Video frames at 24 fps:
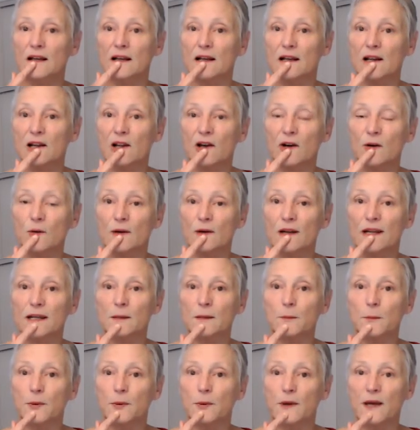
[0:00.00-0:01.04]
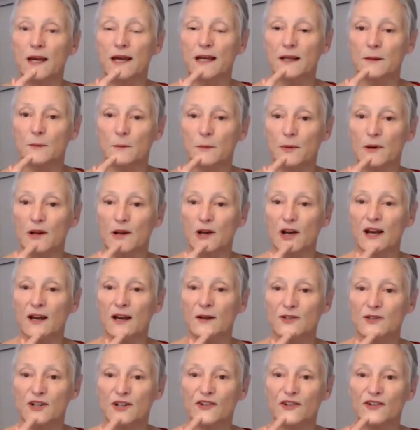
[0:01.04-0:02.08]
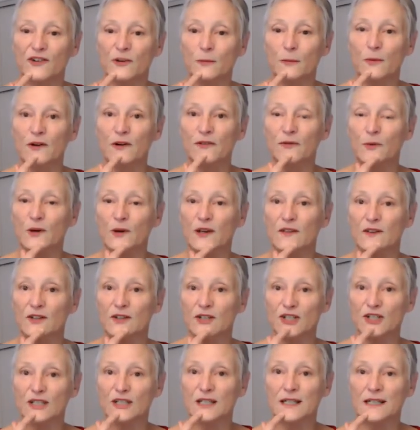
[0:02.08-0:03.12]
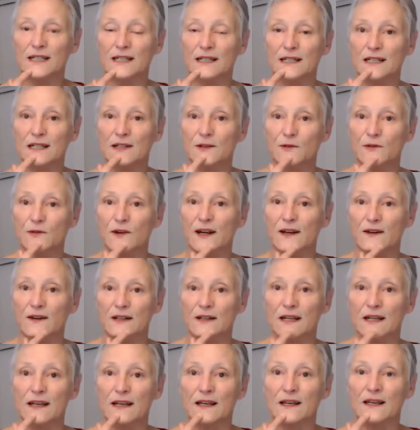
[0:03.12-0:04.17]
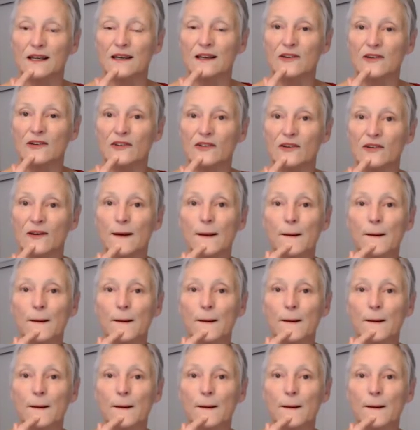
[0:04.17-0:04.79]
lower lip and just above where the chin rounding is,